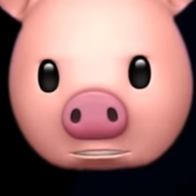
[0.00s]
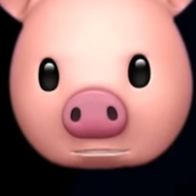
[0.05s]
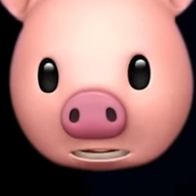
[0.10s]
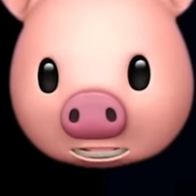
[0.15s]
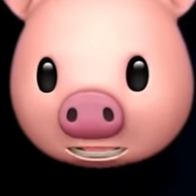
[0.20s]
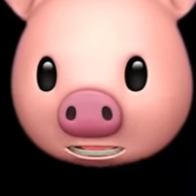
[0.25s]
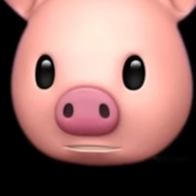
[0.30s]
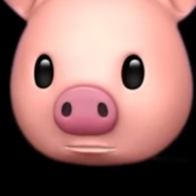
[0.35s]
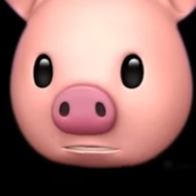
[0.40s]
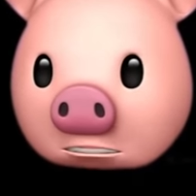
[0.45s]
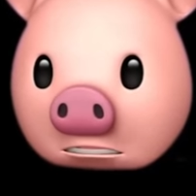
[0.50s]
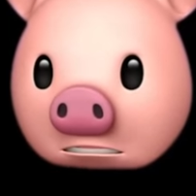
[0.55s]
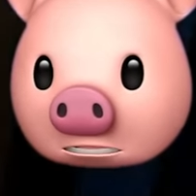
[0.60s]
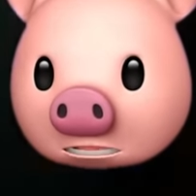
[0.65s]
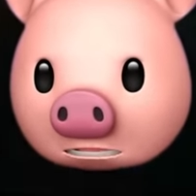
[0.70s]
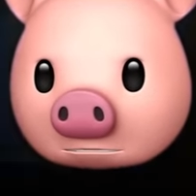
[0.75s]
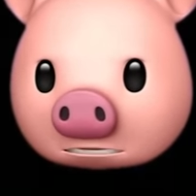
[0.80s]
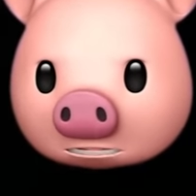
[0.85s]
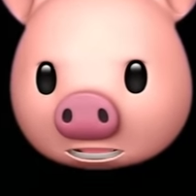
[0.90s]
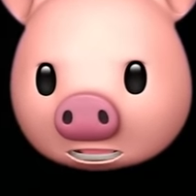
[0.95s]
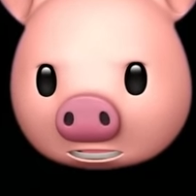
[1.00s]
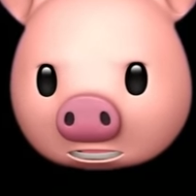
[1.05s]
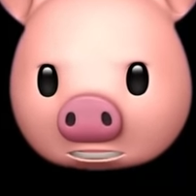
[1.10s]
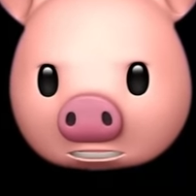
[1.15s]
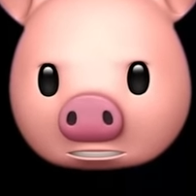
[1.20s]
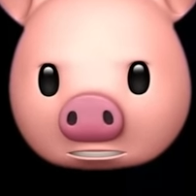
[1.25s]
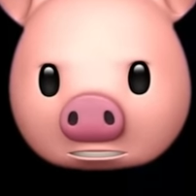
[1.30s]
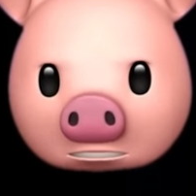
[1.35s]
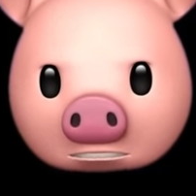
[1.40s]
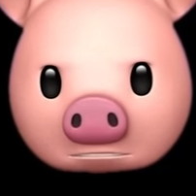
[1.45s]
Wait, what did was that
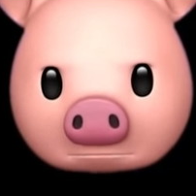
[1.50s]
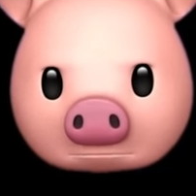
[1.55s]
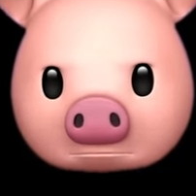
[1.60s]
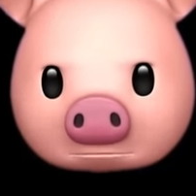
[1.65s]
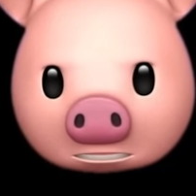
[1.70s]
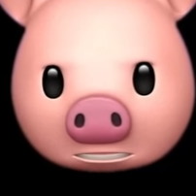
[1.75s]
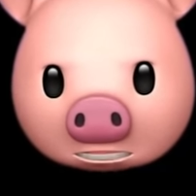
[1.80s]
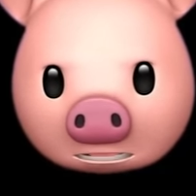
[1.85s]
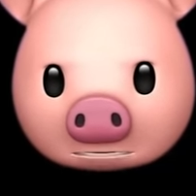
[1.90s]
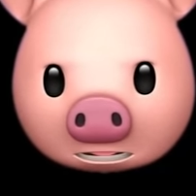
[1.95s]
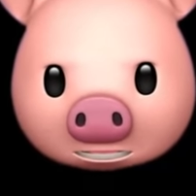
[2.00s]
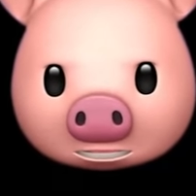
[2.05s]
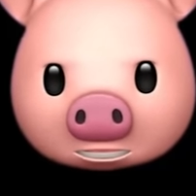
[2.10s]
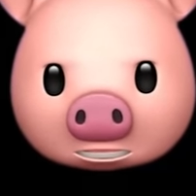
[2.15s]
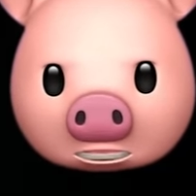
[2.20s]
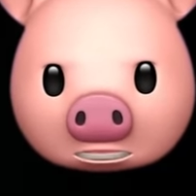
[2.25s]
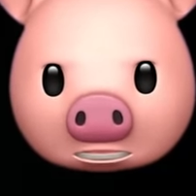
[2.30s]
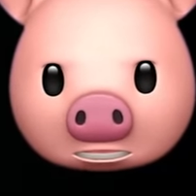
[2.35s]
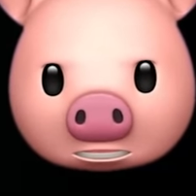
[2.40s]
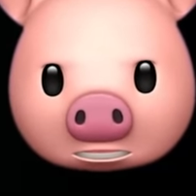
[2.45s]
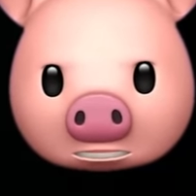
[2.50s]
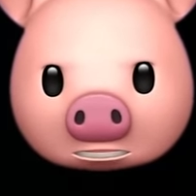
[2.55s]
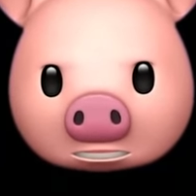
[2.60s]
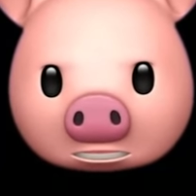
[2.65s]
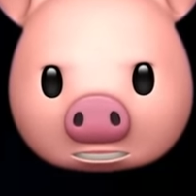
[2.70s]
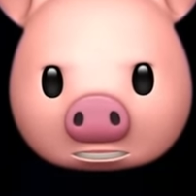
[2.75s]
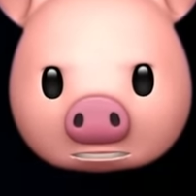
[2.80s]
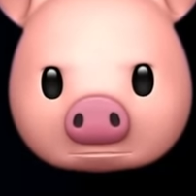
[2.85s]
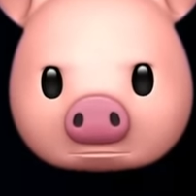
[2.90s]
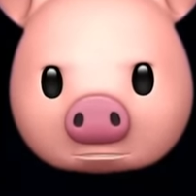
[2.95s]
just am I still is it
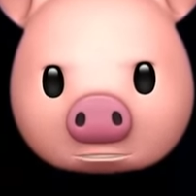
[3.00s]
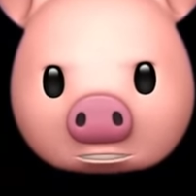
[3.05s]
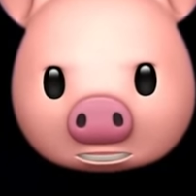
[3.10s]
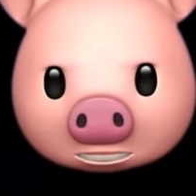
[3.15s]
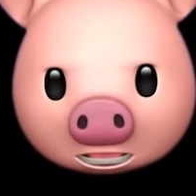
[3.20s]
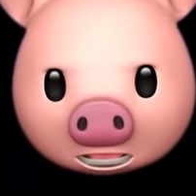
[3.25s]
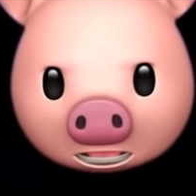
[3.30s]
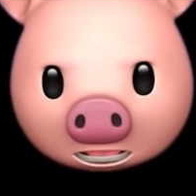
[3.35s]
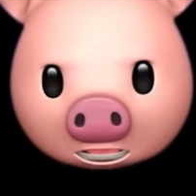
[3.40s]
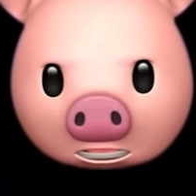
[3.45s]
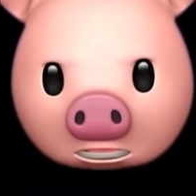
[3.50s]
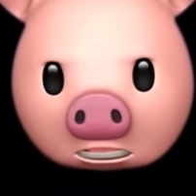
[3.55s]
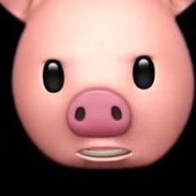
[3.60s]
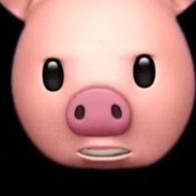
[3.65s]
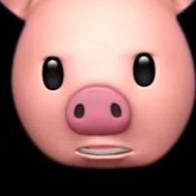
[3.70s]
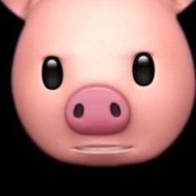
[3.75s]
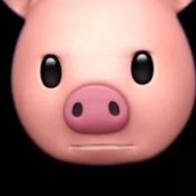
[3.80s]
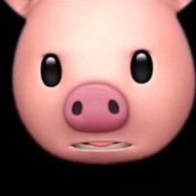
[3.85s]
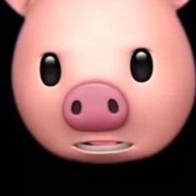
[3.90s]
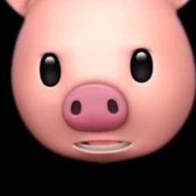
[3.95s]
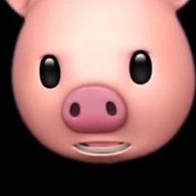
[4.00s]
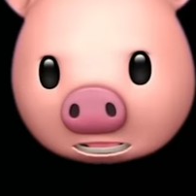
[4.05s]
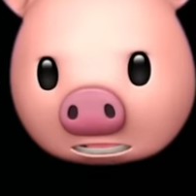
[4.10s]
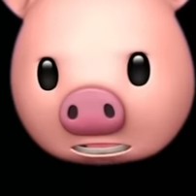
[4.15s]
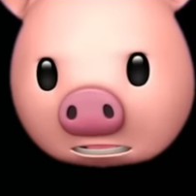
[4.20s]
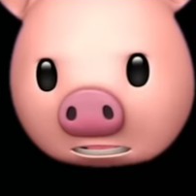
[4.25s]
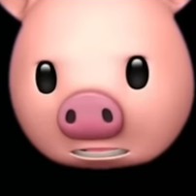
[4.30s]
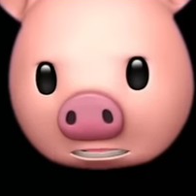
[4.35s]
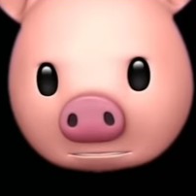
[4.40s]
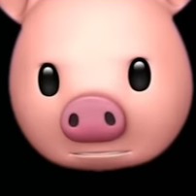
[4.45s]
still just 410? Oh, I'm gonna hang
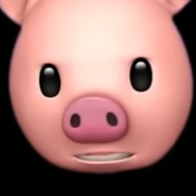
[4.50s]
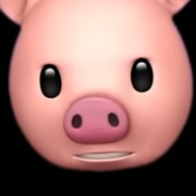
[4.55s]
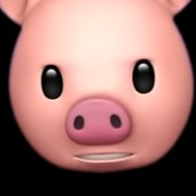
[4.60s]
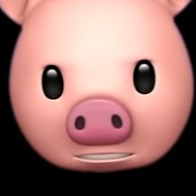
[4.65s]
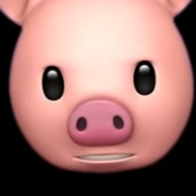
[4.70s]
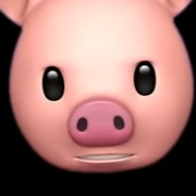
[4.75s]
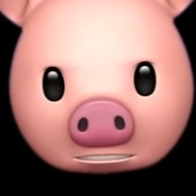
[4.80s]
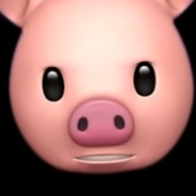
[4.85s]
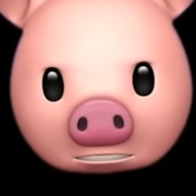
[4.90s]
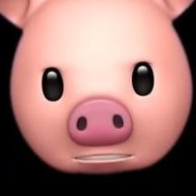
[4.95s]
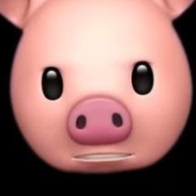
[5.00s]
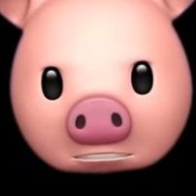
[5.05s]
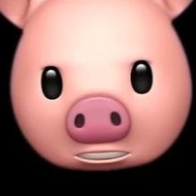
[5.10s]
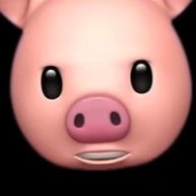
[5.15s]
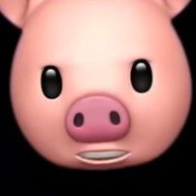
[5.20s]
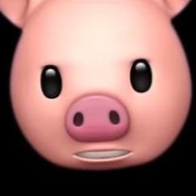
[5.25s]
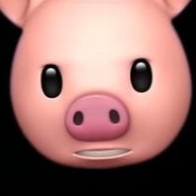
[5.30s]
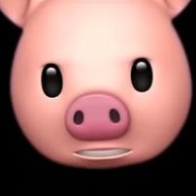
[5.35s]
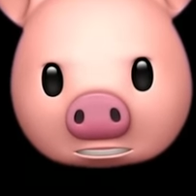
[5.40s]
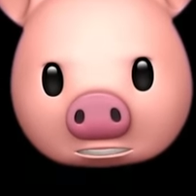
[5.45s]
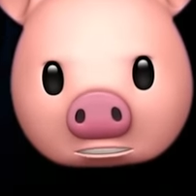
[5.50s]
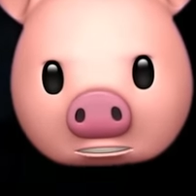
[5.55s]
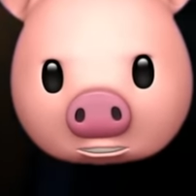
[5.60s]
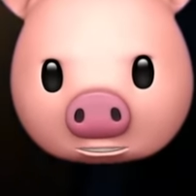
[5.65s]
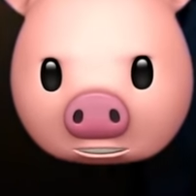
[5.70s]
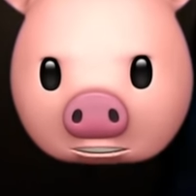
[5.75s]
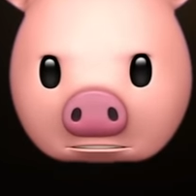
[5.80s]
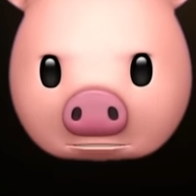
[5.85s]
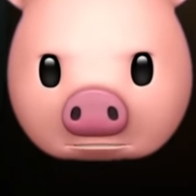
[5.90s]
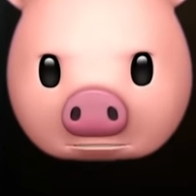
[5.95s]
out in here. I'm gonna, shut these
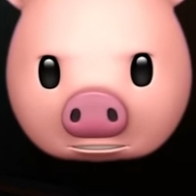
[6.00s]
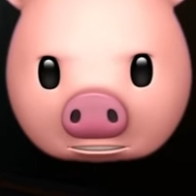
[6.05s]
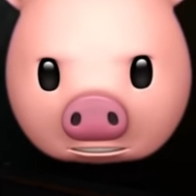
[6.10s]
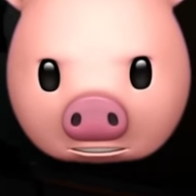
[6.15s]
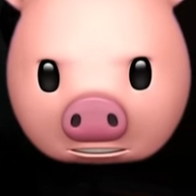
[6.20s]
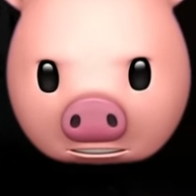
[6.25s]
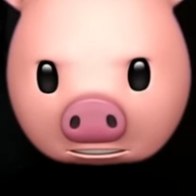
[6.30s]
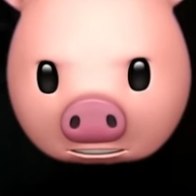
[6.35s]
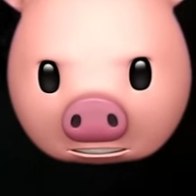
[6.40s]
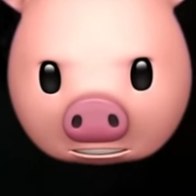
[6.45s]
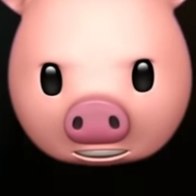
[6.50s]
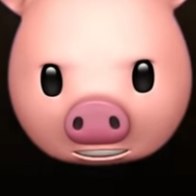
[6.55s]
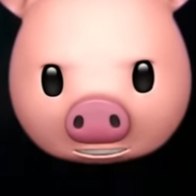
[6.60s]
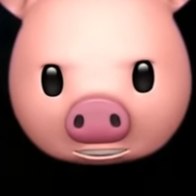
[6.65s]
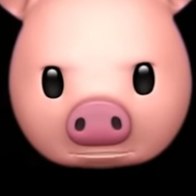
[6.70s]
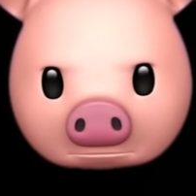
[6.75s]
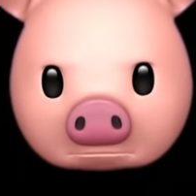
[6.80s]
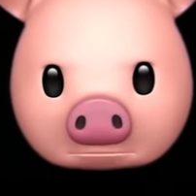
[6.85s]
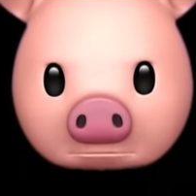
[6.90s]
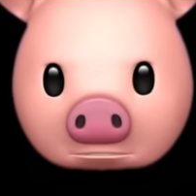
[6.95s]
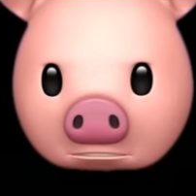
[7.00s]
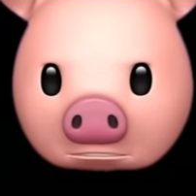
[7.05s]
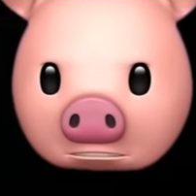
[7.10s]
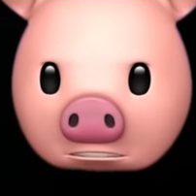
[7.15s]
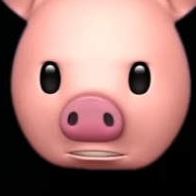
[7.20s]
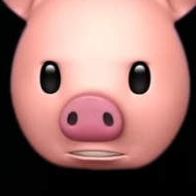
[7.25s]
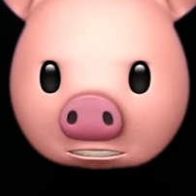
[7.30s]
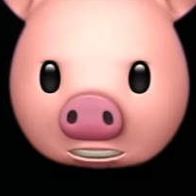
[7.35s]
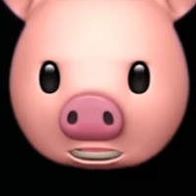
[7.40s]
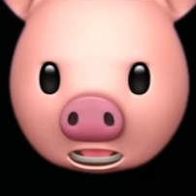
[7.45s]
doors. Is there
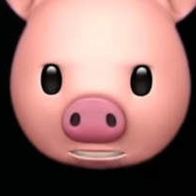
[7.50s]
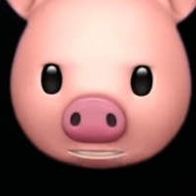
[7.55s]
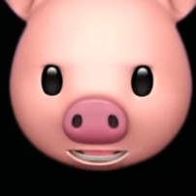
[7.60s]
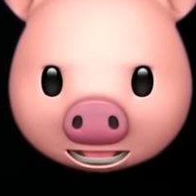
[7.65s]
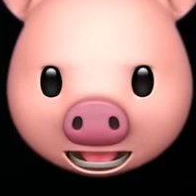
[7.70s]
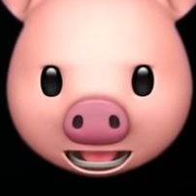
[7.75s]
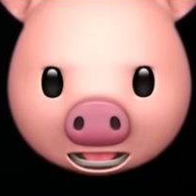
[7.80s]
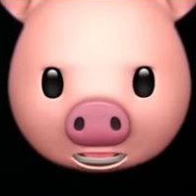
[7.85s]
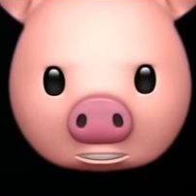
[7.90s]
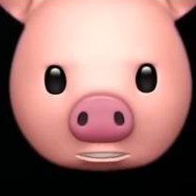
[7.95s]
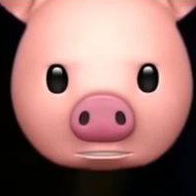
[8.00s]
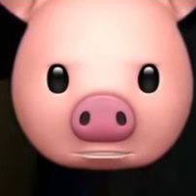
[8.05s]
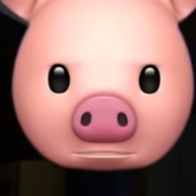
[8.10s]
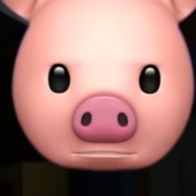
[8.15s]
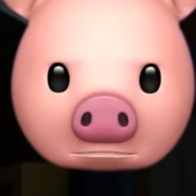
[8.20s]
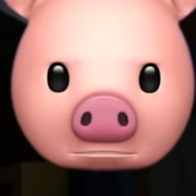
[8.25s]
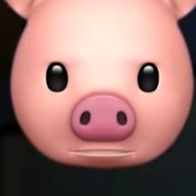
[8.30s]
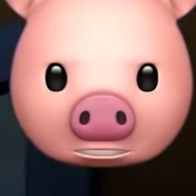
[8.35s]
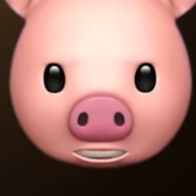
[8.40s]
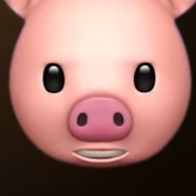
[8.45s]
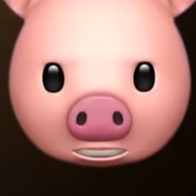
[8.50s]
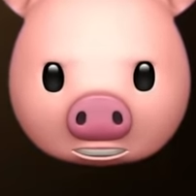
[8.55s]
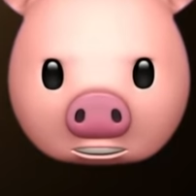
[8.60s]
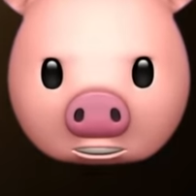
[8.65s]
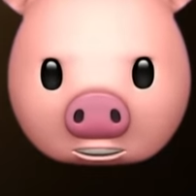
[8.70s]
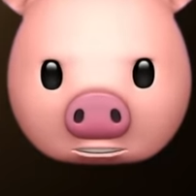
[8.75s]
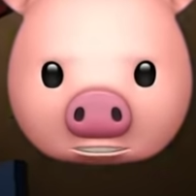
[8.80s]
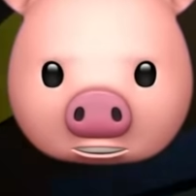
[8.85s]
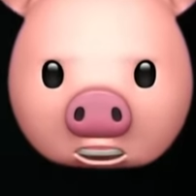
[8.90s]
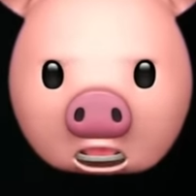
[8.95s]
not right now?
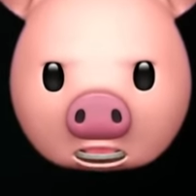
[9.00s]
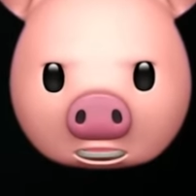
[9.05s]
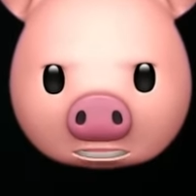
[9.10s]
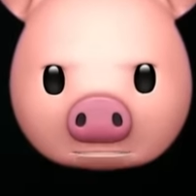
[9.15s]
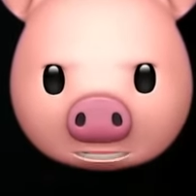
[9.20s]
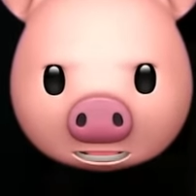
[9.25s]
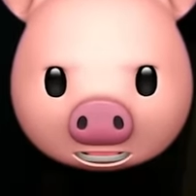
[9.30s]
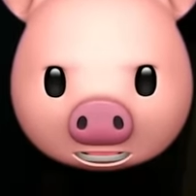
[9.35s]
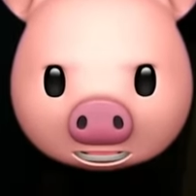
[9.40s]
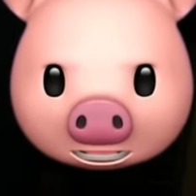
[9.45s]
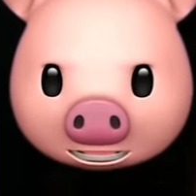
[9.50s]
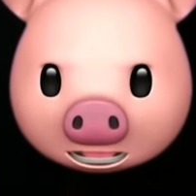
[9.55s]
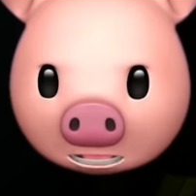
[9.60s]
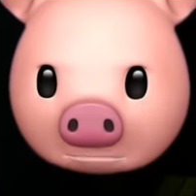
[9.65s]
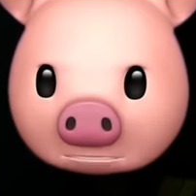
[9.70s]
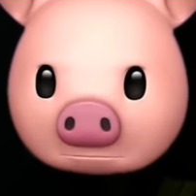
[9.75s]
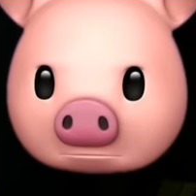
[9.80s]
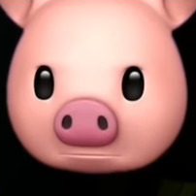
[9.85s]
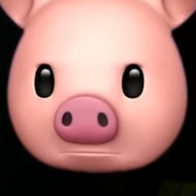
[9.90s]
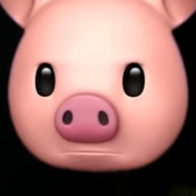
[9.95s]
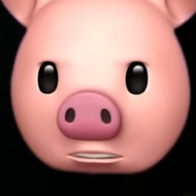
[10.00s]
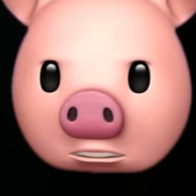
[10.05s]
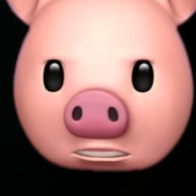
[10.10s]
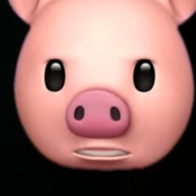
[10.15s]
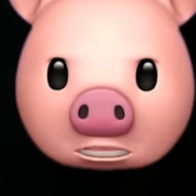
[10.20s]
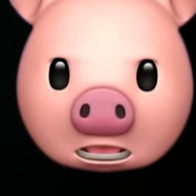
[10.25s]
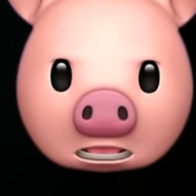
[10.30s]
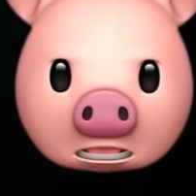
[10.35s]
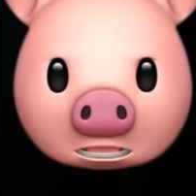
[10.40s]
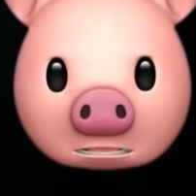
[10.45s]
Who's calling me at this time? It's four
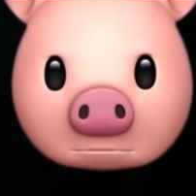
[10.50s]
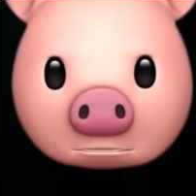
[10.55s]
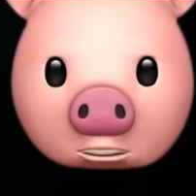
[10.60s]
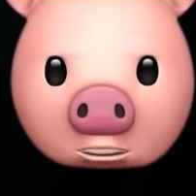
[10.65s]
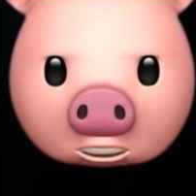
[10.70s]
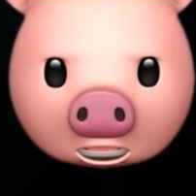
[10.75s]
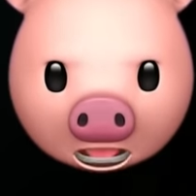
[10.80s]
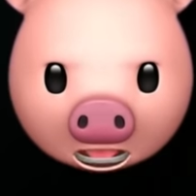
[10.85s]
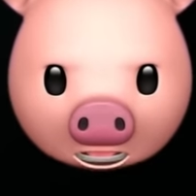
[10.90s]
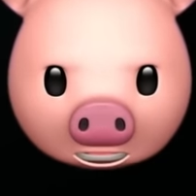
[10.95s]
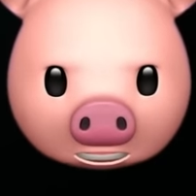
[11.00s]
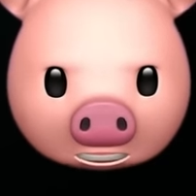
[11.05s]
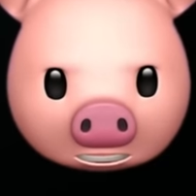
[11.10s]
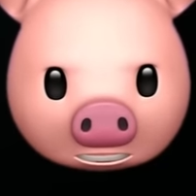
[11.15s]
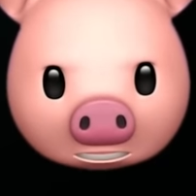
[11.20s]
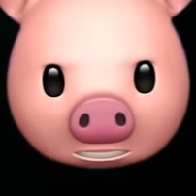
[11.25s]
o'clock in the morning.